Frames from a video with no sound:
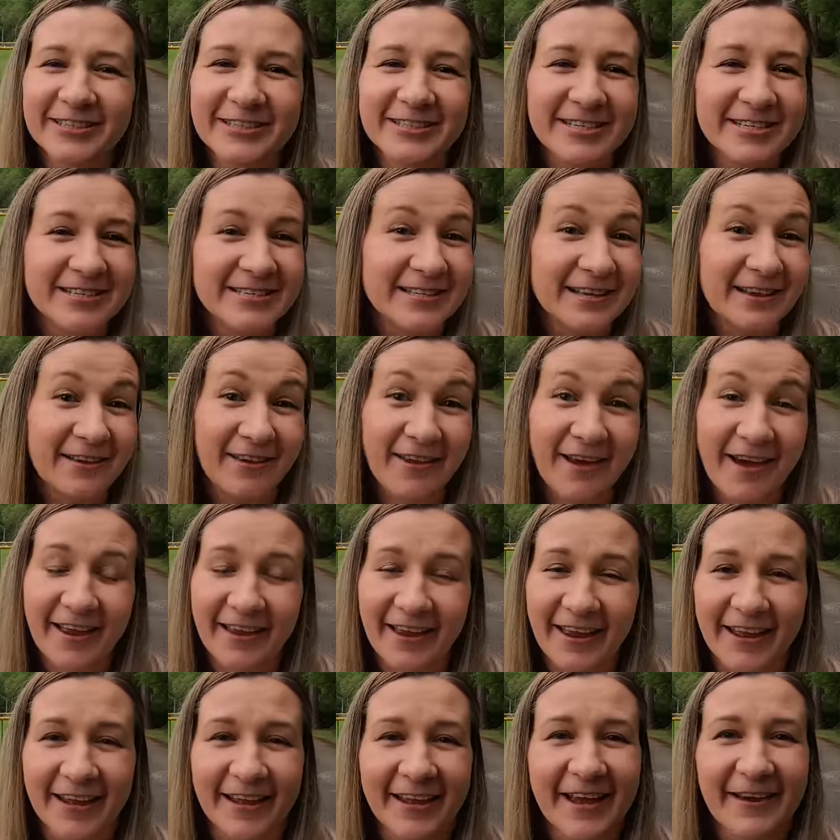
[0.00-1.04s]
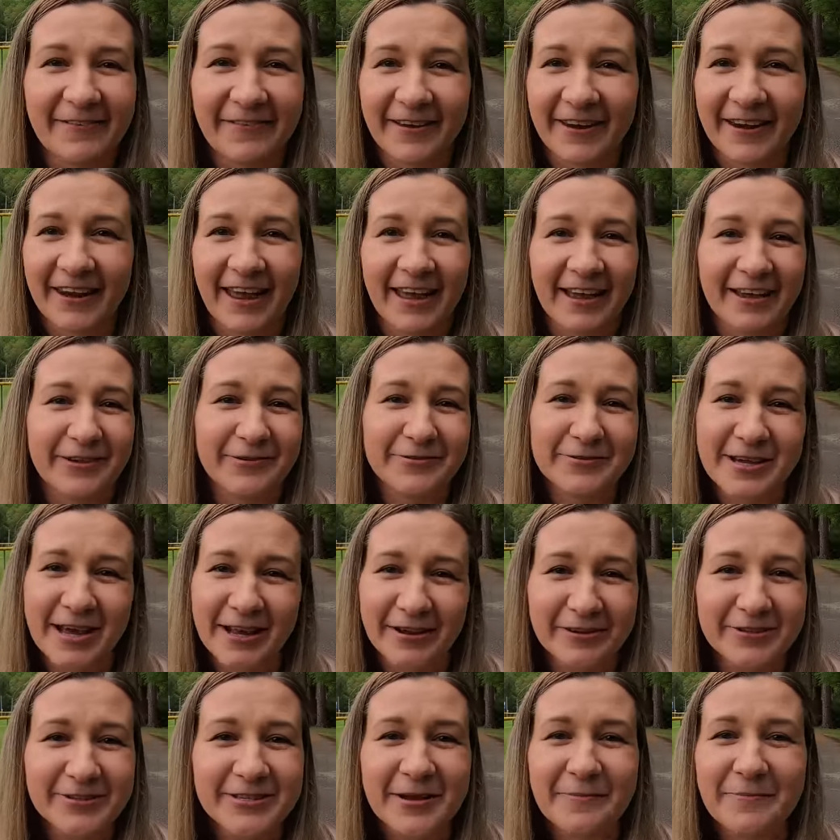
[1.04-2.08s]
She's a lot like Kevin. Like, you
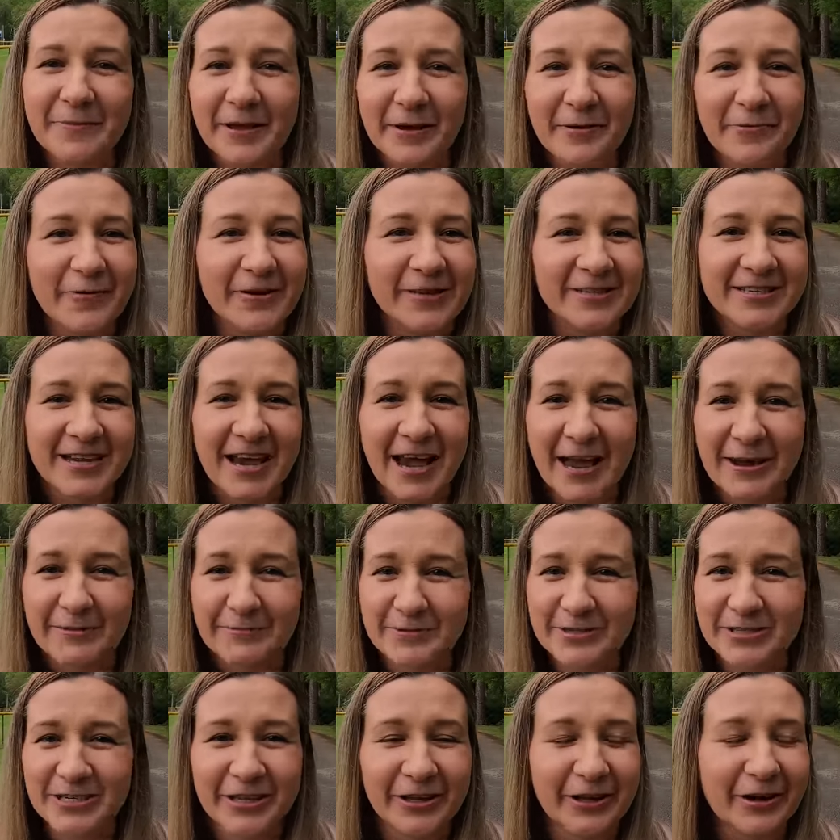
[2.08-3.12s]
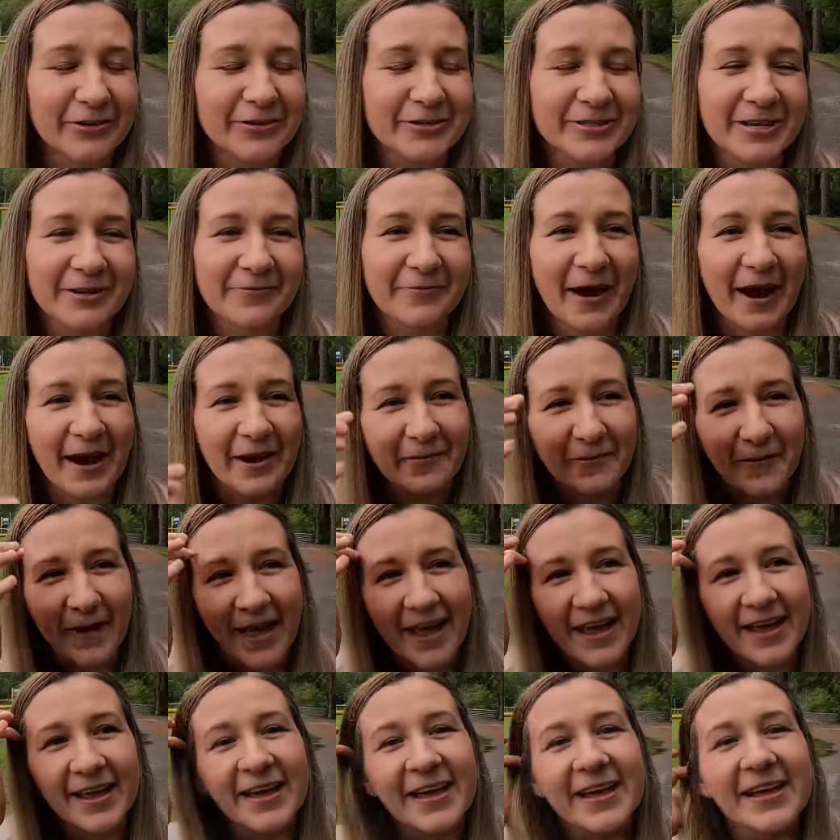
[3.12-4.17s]
tell her something one time, she learns it right
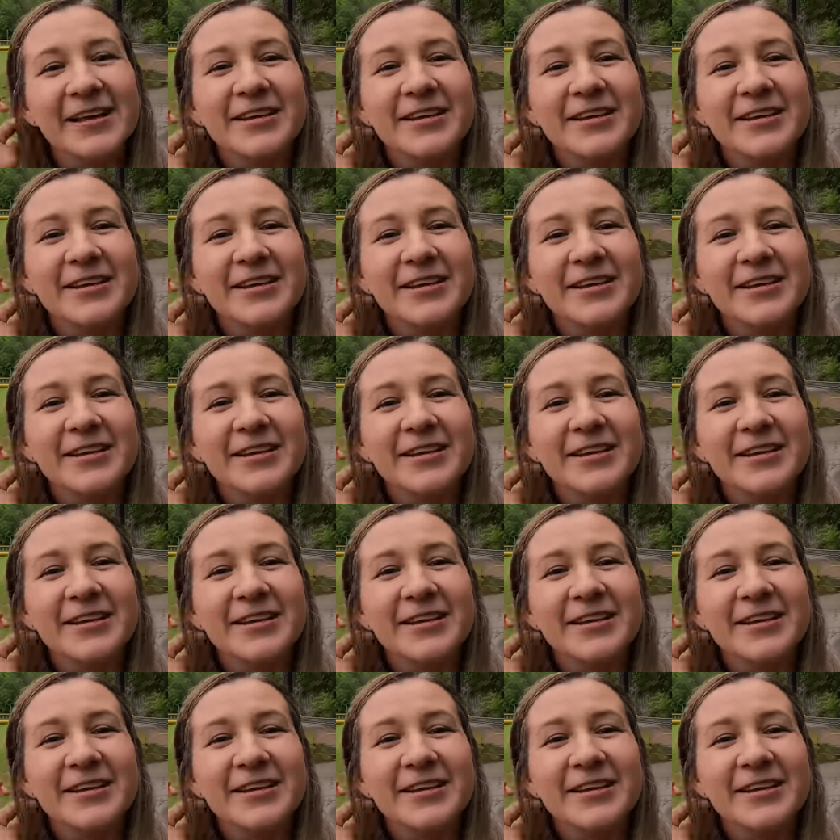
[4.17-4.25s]
away.